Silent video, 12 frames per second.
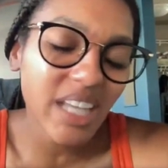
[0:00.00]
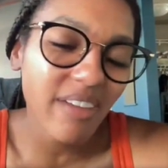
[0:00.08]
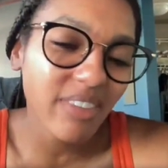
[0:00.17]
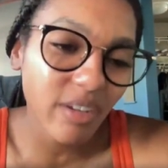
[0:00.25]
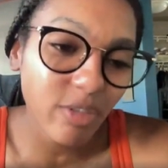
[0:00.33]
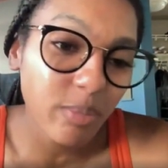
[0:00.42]
just
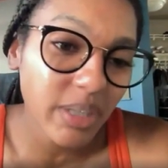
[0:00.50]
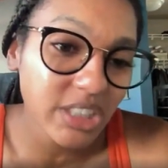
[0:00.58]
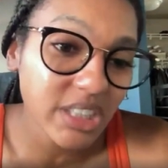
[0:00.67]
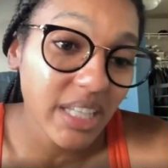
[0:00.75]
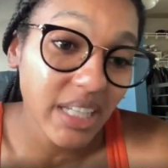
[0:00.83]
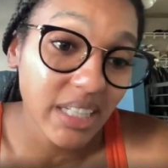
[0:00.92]
have the
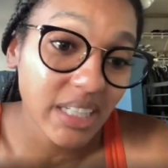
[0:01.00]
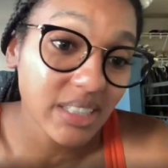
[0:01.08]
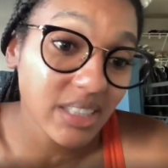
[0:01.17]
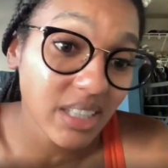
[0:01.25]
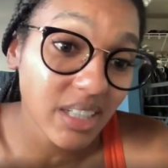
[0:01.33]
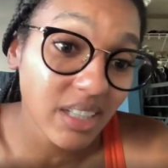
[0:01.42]
information they
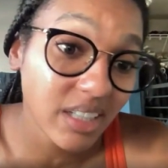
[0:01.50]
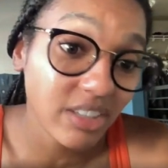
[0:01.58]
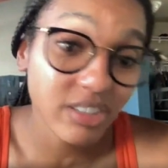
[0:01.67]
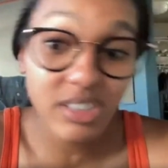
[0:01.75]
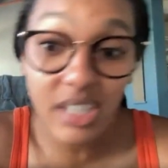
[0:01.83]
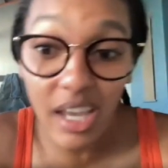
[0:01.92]
need to
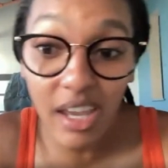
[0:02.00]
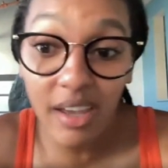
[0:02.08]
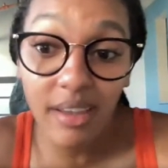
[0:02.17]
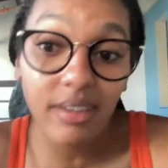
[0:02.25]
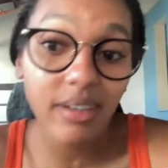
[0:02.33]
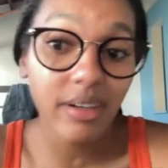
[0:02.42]
either
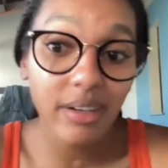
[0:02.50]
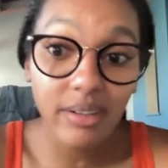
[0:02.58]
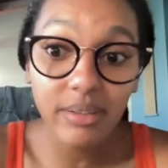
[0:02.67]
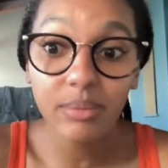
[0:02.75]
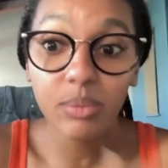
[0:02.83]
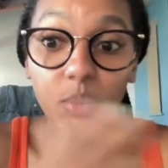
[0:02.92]
sell
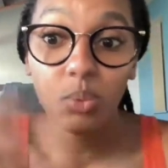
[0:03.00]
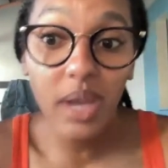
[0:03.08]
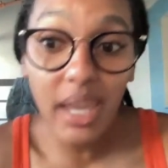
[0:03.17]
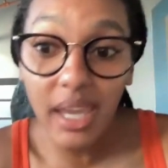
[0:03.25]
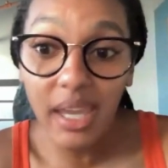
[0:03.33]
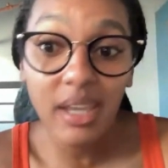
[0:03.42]
or
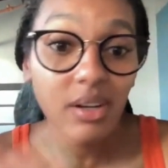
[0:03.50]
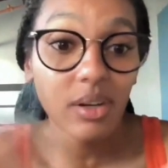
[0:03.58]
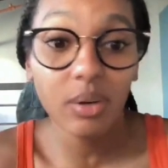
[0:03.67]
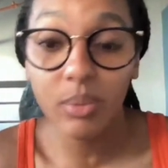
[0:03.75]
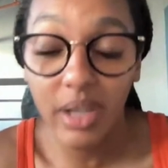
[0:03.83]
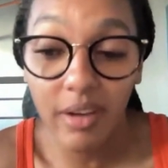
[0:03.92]
wait
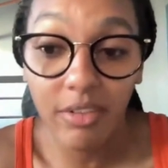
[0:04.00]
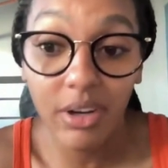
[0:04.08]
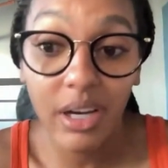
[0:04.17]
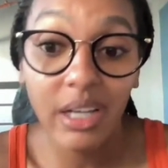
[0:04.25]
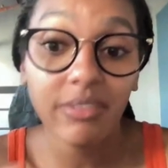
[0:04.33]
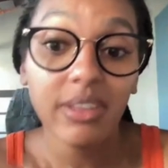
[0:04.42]
or
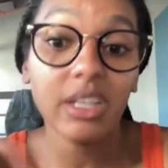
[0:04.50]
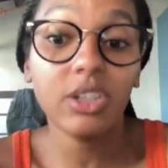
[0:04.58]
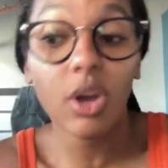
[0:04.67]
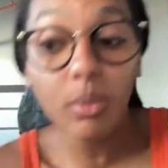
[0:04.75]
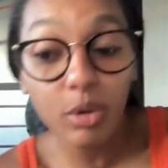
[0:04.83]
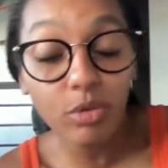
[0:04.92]
whatever. And if they
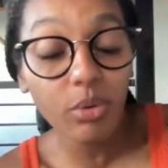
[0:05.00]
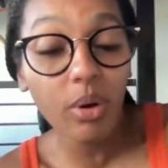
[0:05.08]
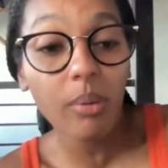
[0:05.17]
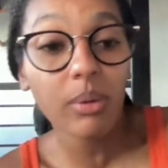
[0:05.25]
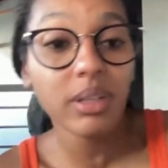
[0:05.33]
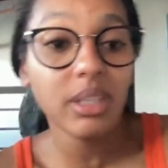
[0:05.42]
don't move
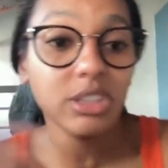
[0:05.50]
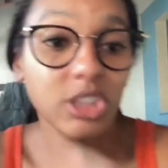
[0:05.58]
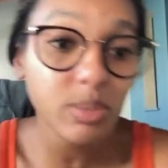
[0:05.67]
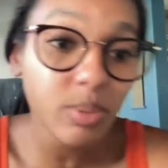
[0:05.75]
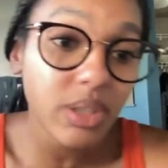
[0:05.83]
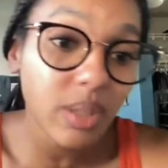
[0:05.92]
forward, then
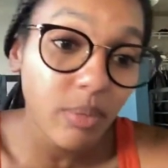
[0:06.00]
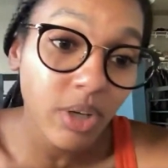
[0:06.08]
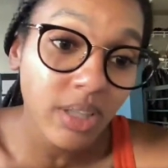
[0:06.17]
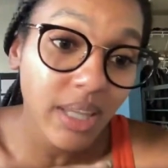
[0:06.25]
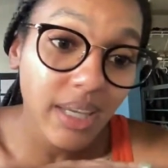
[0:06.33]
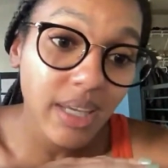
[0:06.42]
just put them
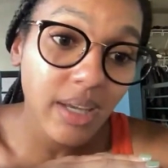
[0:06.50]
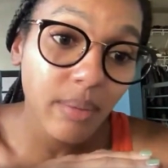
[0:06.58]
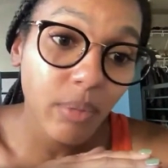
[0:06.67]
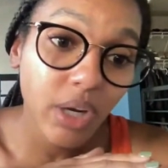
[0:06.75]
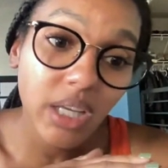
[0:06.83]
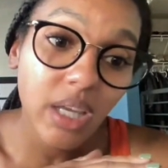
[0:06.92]
on like
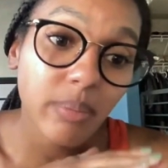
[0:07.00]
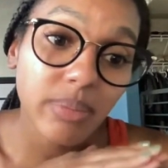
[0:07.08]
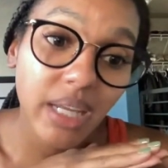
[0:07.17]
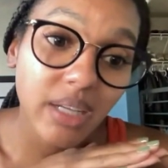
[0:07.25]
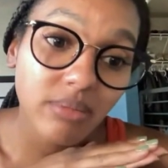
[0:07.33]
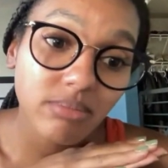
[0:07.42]
a market
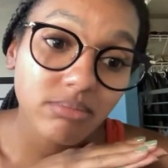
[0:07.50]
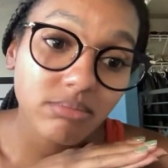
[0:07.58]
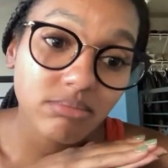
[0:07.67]
update.